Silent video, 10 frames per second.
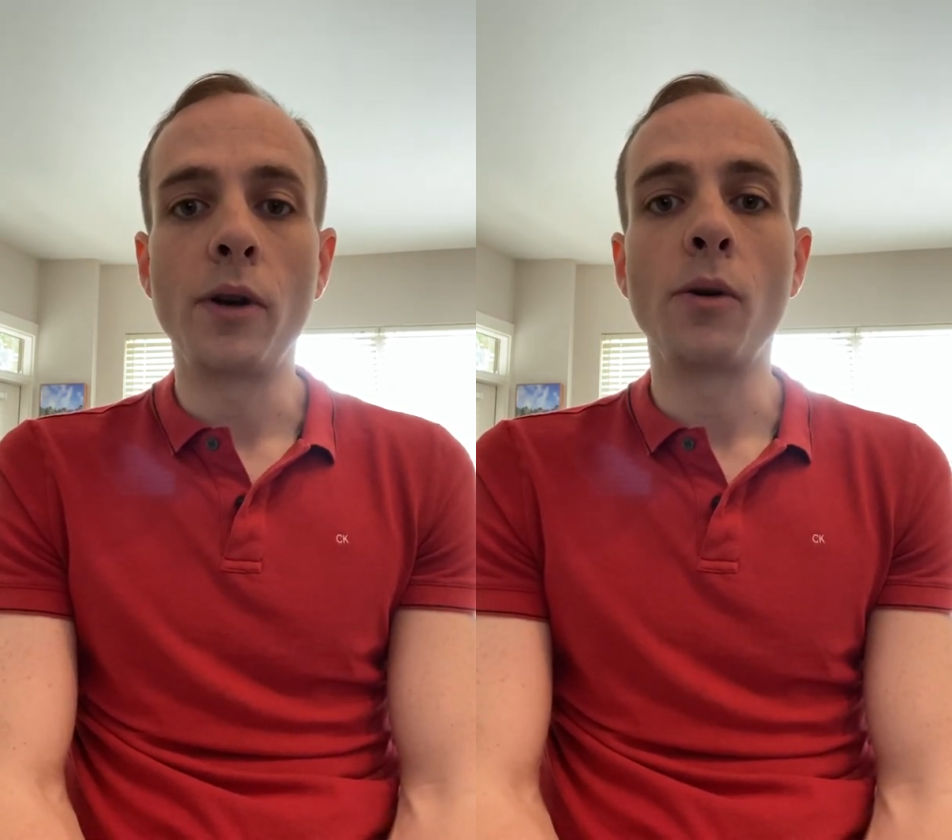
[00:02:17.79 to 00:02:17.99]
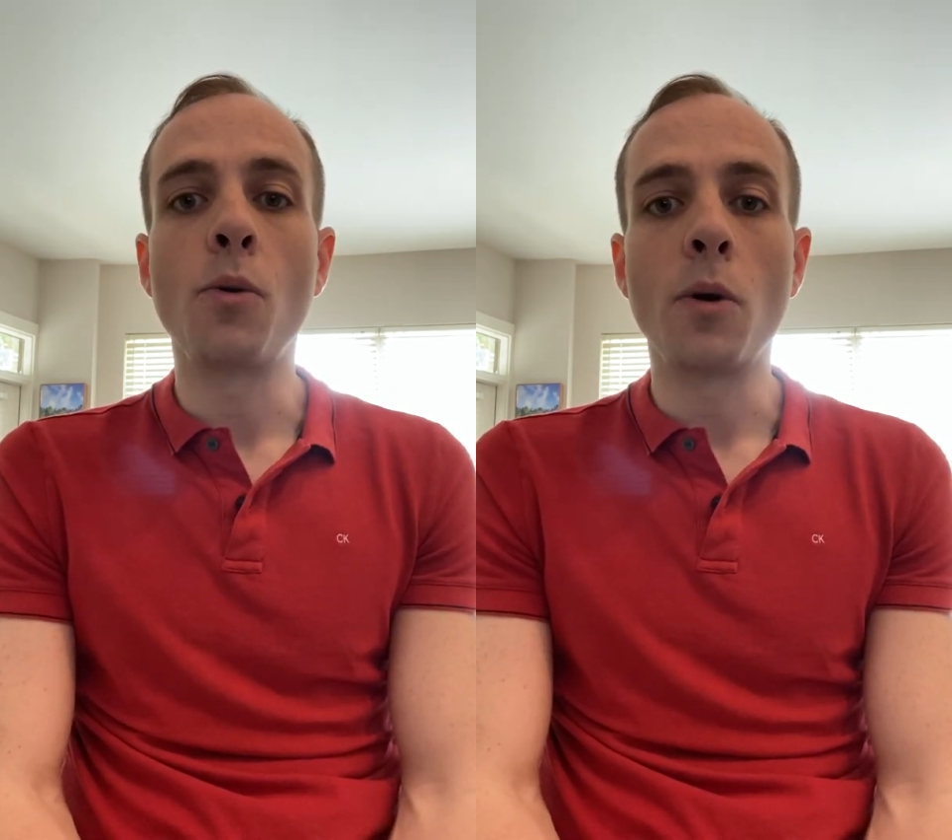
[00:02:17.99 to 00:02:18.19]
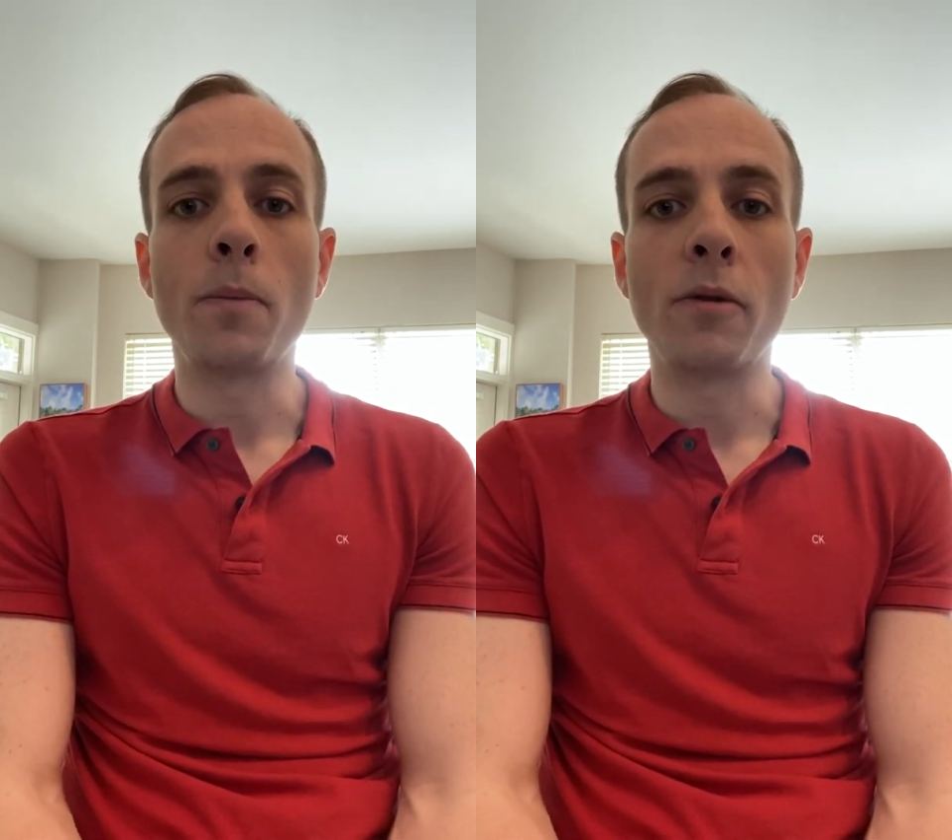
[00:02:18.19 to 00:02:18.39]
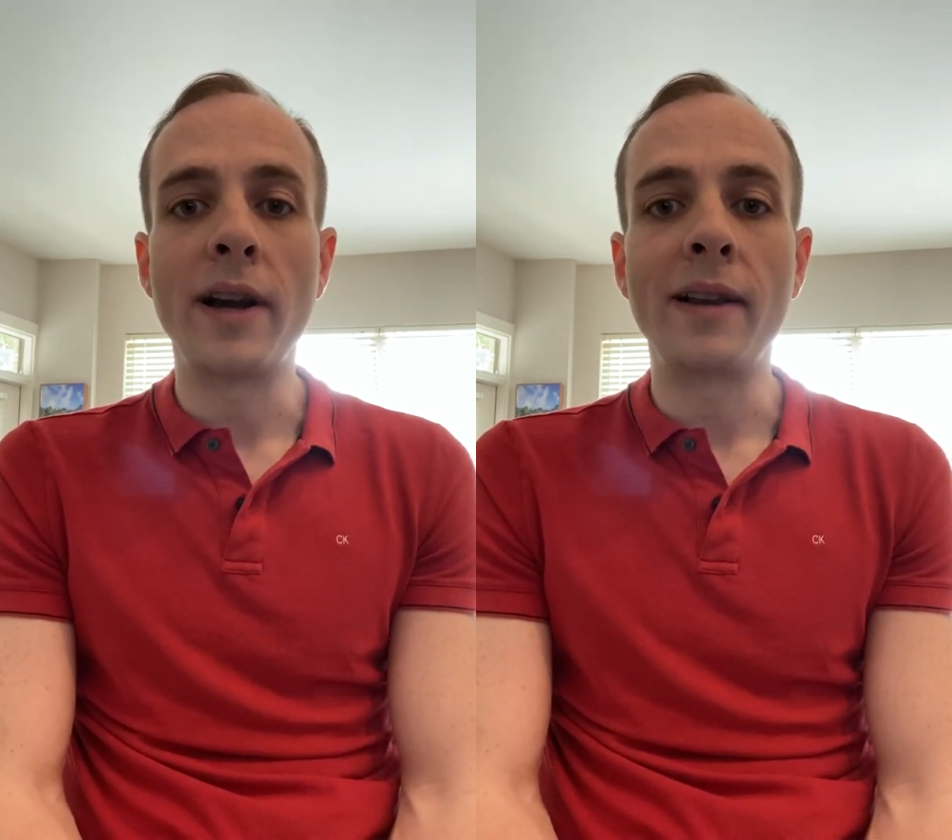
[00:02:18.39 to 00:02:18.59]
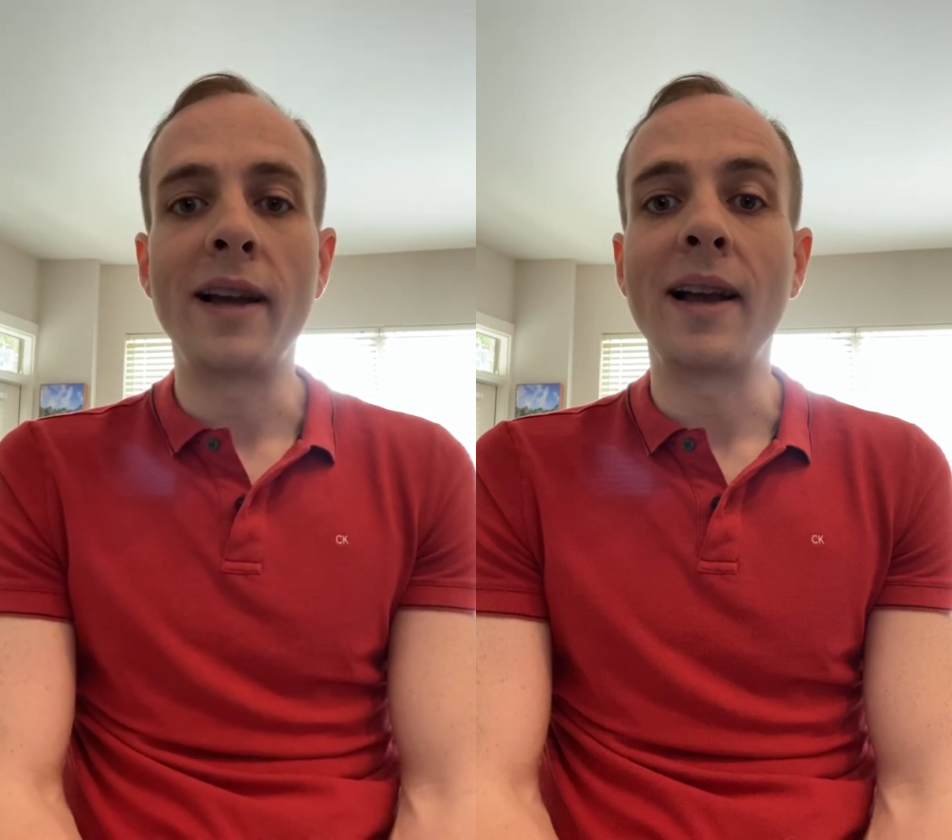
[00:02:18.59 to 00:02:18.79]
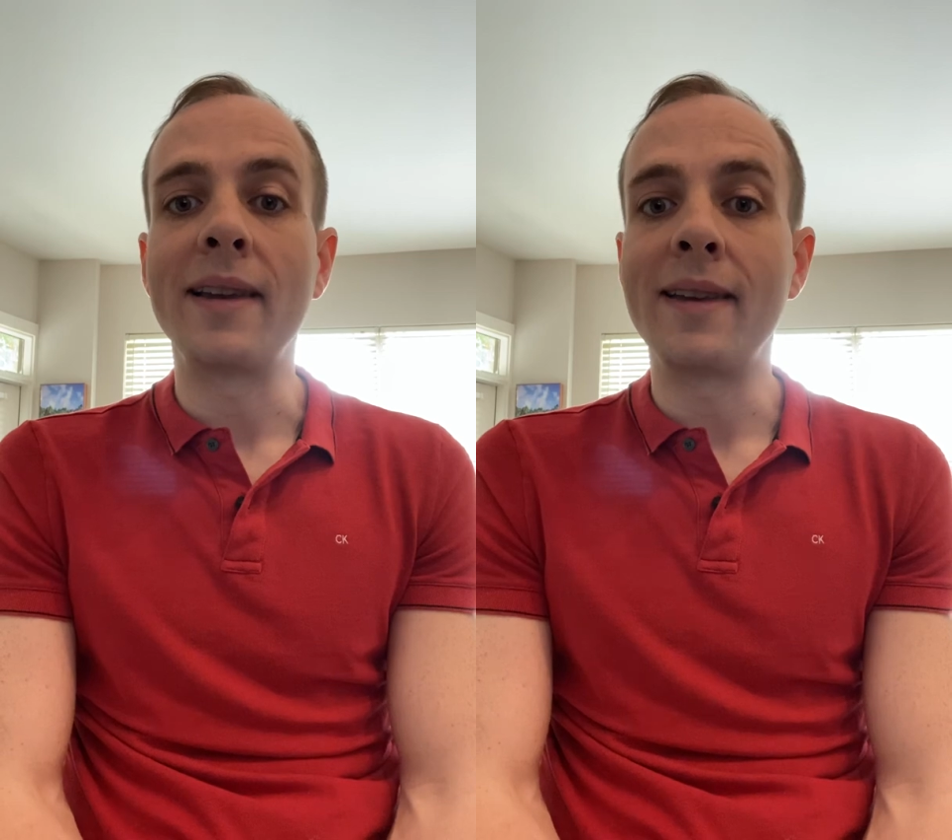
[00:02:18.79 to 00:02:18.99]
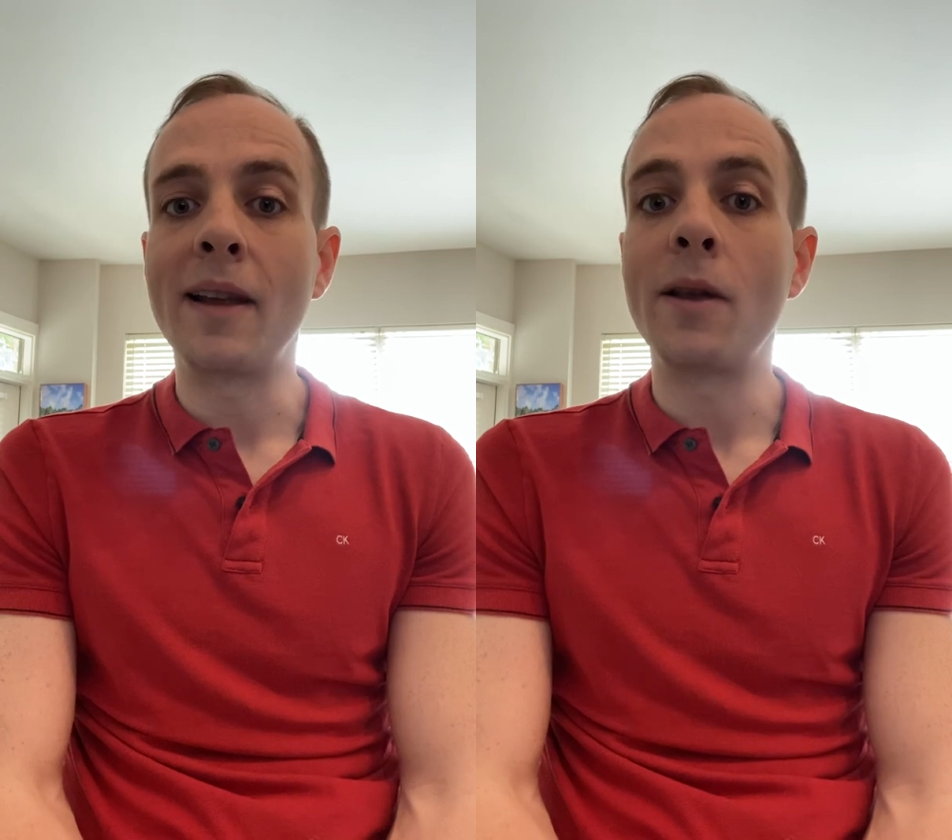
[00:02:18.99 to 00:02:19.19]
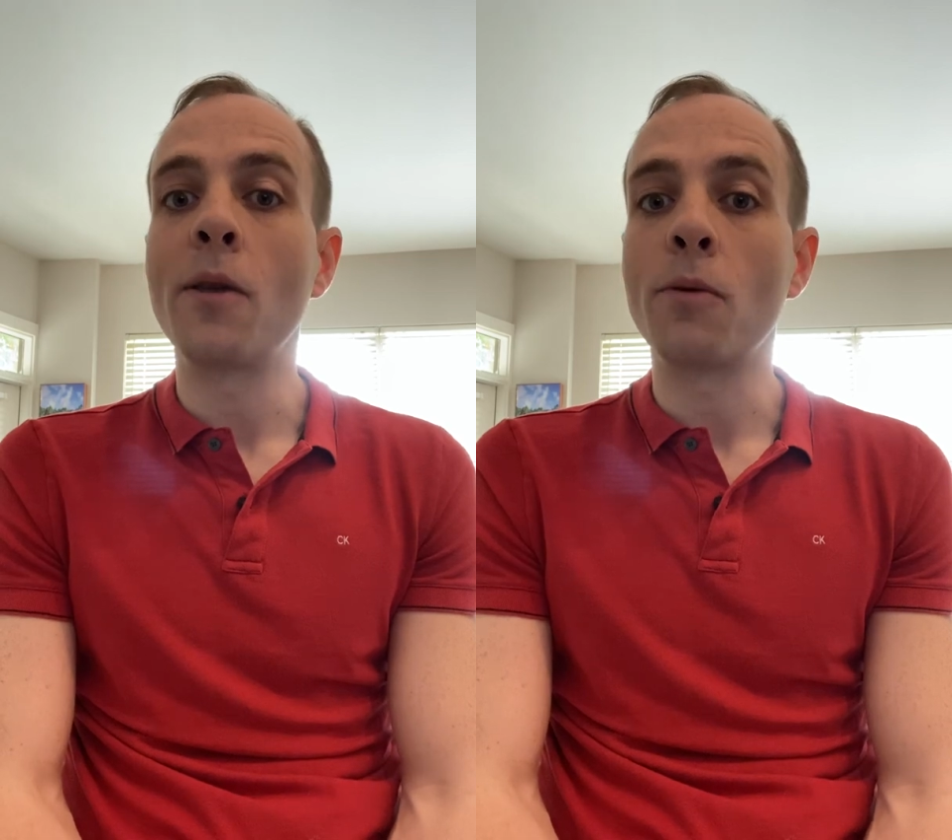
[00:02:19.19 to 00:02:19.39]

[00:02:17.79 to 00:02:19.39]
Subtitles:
incorporate, like I said,